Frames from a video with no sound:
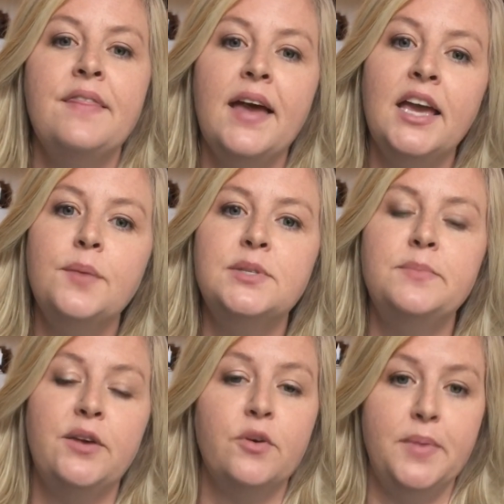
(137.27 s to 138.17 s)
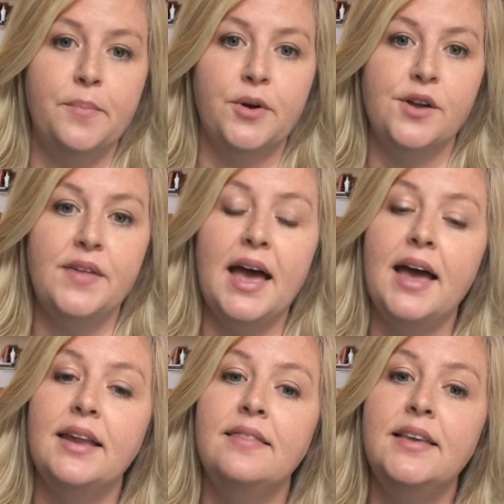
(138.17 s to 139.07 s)
That helps me remember
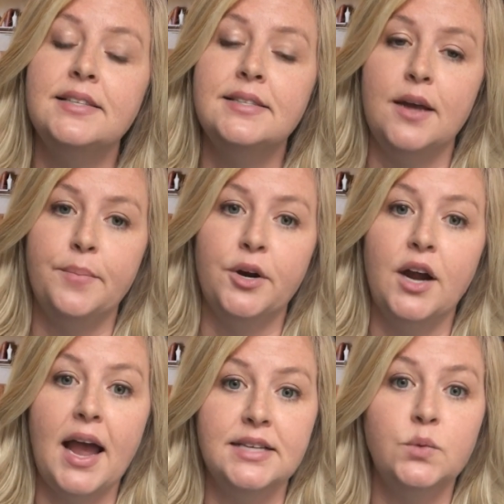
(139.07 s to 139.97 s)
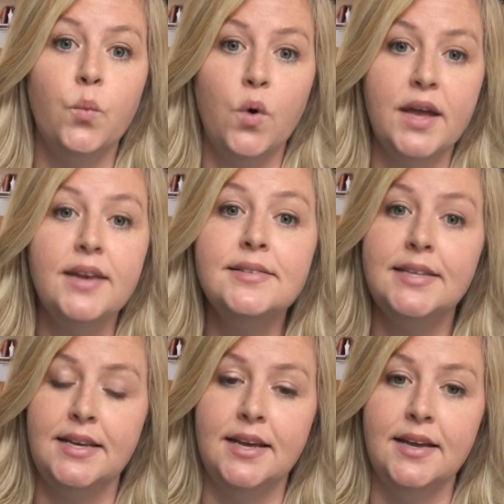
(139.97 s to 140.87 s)
that this number has 1
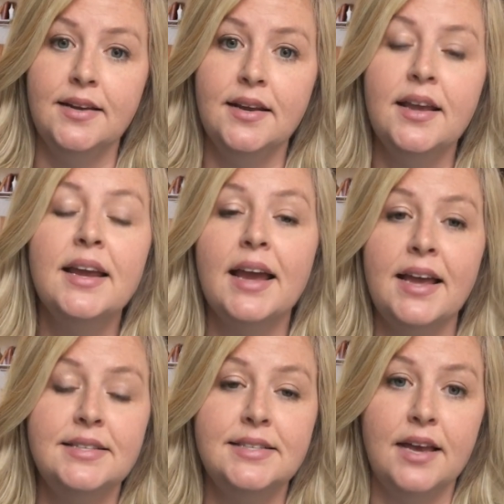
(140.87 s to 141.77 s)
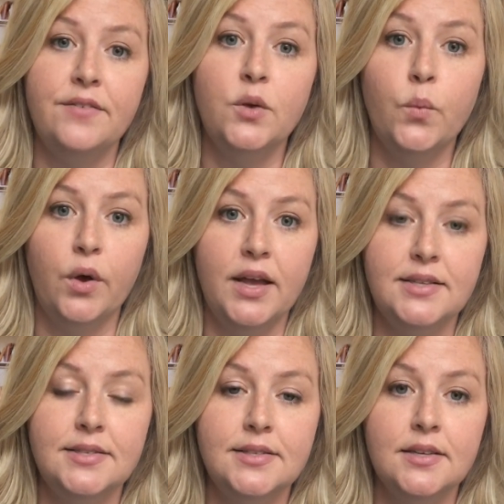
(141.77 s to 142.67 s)
10 and 7
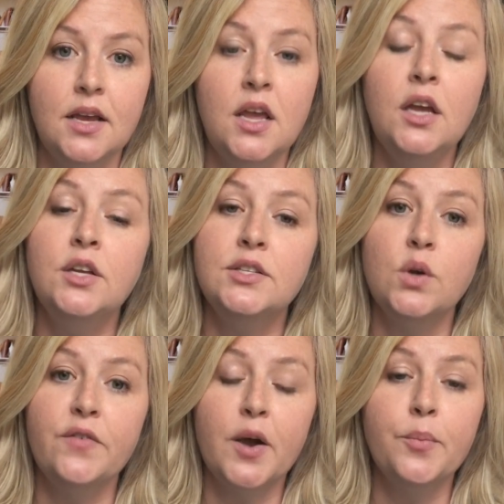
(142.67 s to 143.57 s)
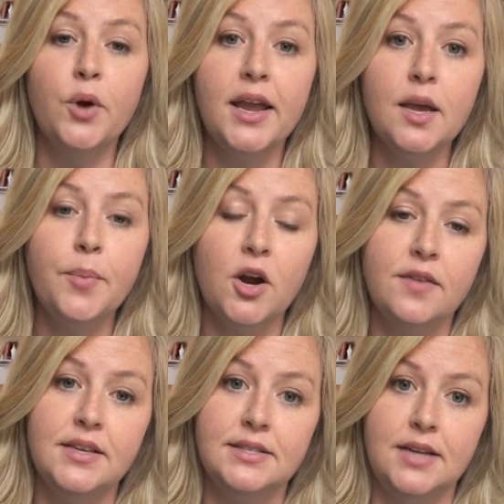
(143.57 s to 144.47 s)
ones. So if I break apart
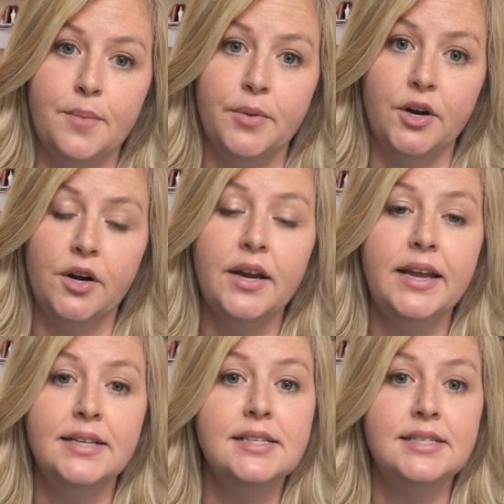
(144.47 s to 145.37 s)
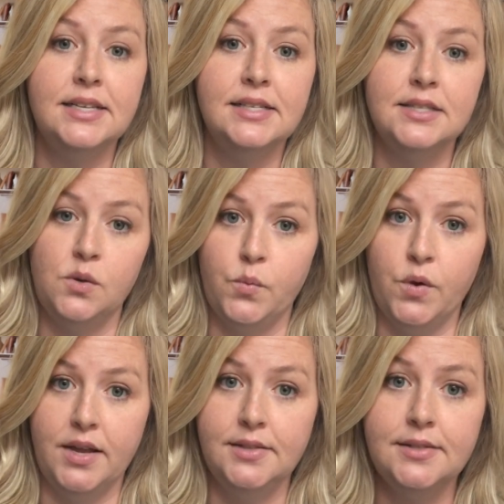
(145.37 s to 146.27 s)
this number into tens and
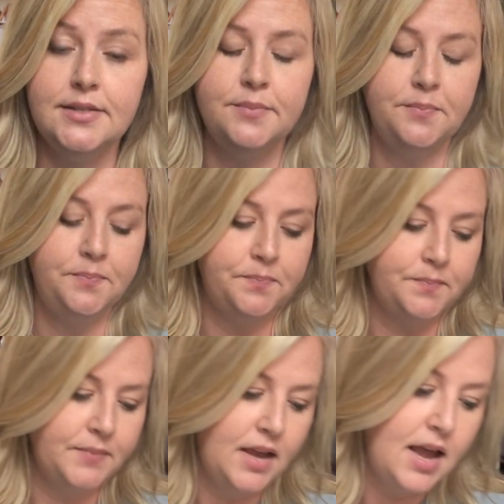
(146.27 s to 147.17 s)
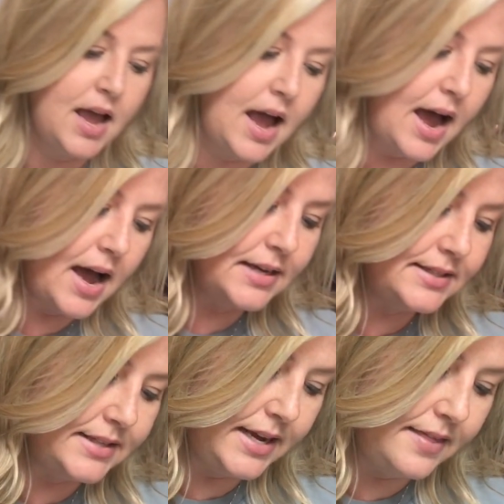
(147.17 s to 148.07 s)
ones, I see